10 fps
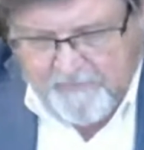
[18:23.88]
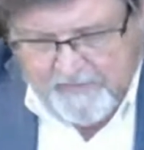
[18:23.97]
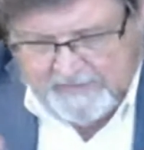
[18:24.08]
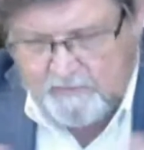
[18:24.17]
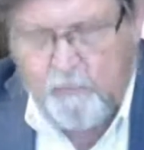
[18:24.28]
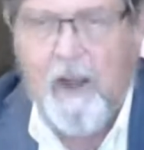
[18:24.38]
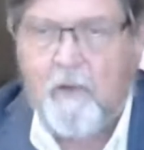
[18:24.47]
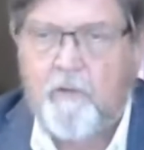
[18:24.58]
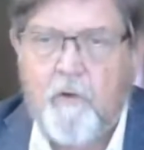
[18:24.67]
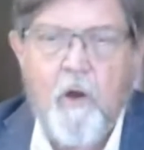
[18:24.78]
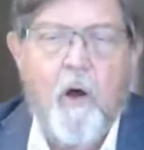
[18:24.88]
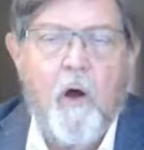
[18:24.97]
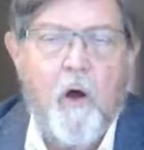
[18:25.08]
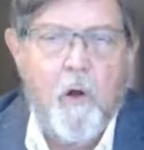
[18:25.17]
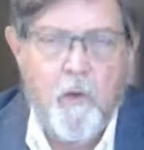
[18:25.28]
expressed
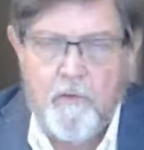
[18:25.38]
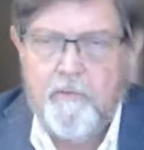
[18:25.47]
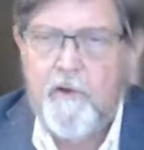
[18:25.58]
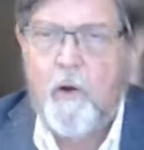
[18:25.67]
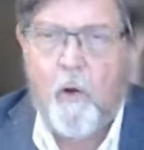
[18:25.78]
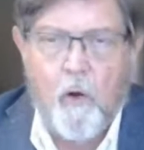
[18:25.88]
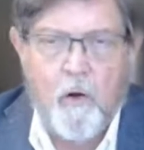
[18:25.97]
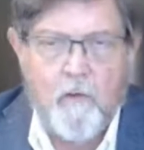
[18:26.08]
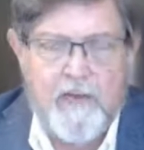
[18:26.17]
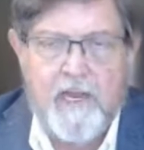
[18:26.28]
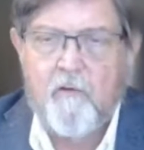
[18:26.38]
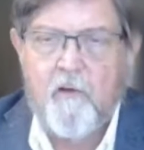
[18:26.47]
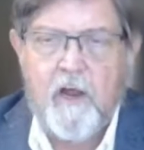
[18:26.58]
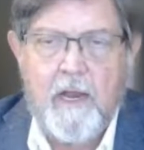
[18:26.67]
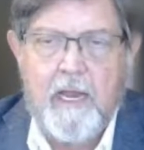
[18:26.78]
all of the fear, all of the
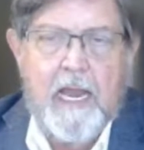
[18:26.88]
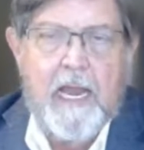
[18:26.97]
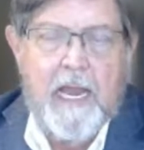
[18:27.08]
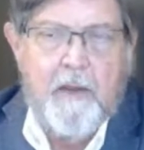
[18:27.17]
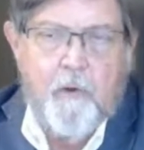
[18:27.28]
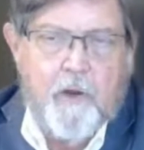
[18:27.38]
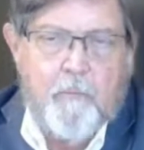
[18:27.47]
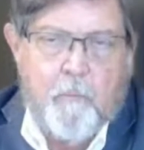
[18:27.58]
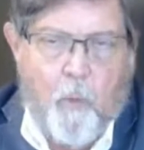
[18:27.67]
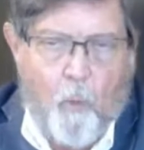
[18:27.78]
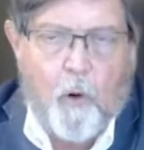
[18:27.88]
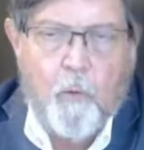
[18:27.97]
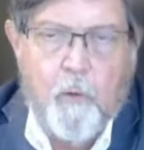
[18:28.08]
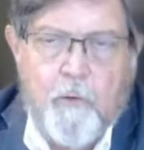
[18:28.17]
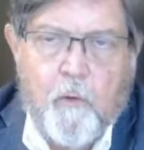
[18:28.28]
anxiety, and you get bored
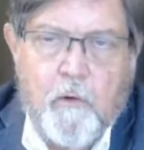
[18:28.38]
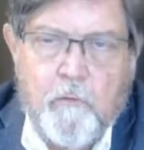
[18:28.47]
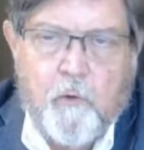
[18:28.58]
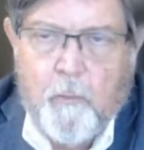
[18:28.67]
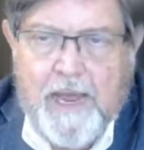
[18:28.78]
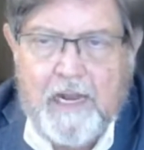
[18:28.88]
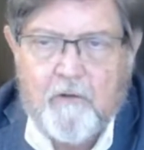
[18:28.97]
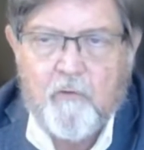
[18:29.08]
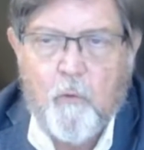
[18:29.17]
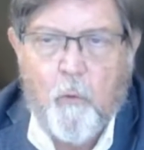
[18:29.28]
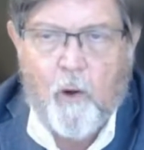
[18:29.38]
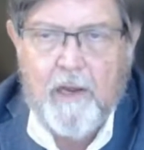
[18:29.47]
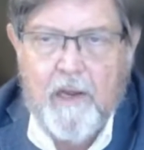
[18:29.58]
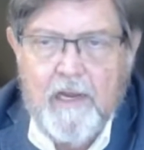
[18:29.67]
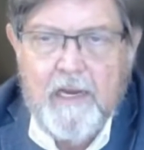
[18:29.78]
with your own traumatic
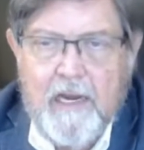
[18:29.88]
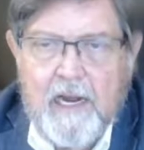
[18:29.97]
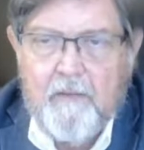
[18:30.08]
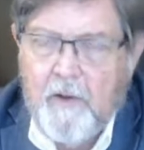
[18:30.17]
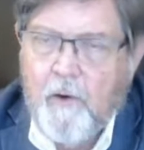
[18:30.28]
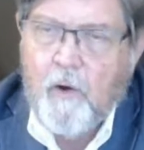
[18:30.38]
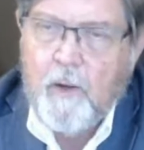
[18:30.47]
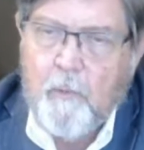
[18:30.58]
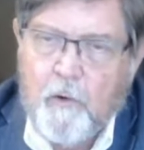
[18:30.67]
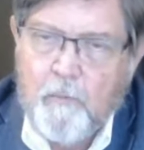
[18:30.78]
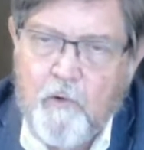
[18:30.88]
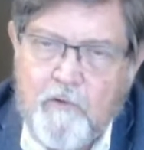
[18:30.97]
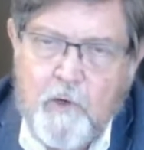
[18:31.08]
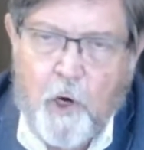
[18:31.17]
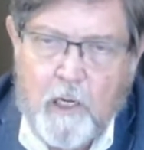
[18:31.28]
story, and then you're able to move
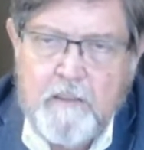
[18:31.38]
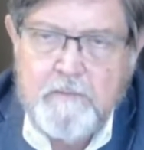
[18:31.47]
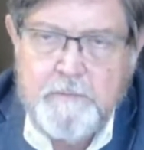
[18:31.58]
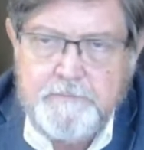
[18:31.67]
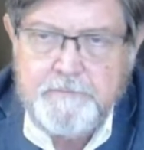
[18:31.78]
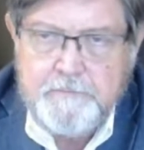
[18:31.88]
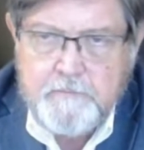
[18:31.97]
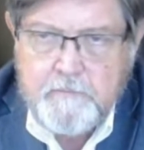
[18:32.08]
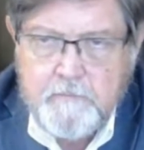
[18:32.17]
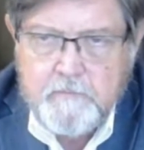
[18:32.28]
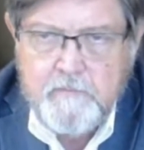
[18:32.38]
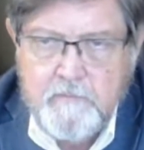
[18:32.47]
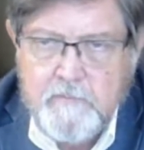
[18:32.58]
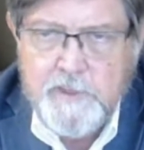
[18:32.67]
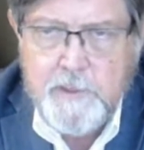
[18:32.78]
on.
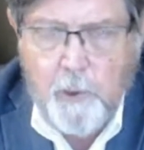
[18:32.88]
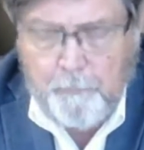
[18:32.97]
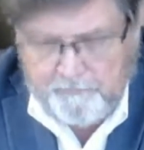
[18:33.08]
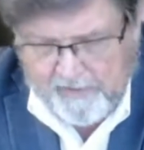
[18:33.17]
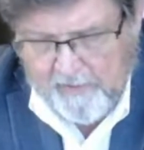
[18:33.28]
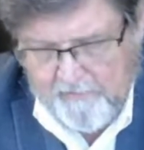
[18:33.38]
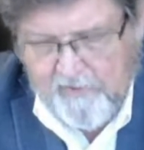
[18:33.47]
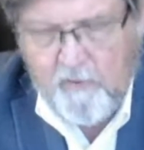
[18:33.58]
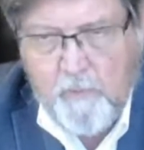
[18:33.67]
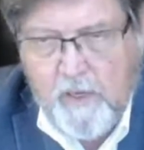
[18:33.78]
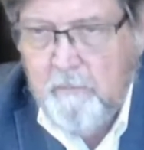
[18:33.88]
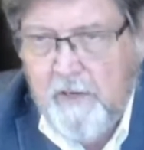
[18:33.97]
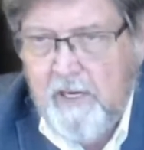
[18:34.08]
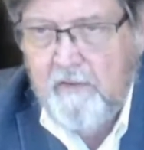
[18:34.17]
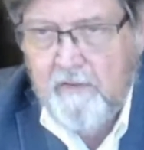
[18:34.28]
So this may
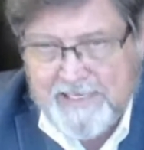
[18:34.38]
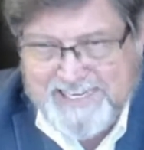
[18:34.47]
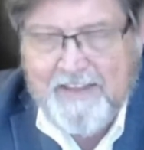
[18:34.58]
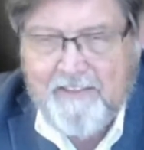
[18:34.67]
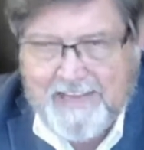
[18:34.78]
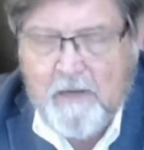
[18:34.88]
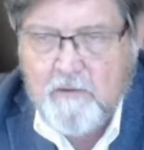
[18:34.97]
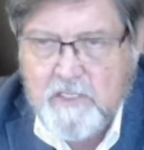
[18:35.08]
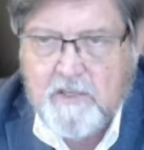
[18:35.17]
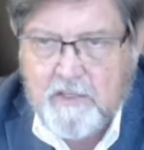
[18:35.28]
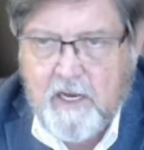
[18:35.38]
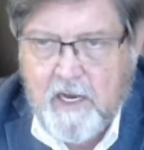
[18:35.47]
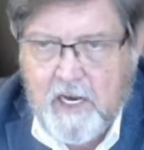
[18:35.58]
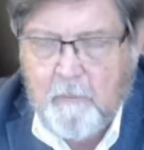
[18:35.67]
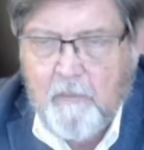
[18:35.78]
be the 10,000th
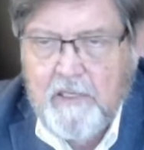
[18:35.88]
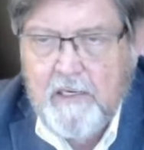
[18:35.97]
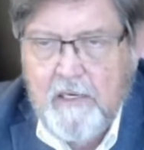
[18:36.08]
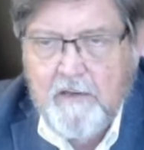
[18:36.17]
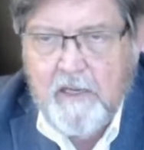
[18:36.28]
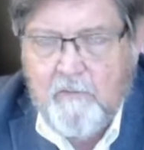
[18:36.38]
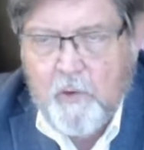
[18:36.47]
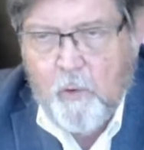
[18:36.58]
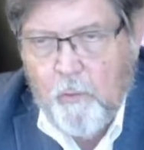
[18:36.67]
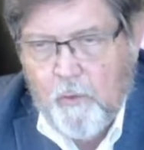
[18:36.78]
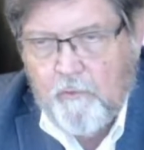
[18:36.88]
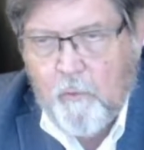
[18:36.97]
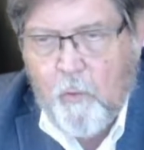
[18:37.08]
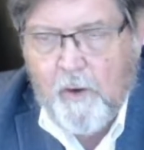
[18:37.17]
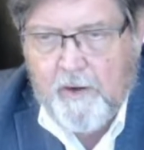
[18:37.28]
time they've told their
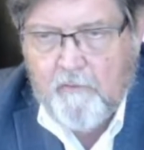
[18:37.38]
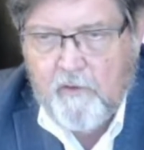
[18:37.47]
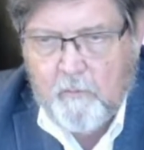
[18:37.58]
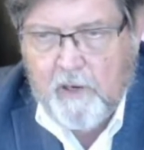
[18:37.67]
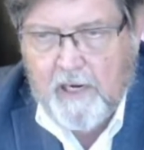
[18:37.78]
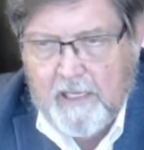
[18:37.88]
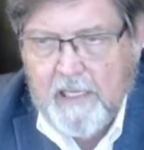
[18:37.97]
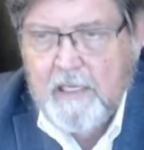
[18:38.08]
story to somebody,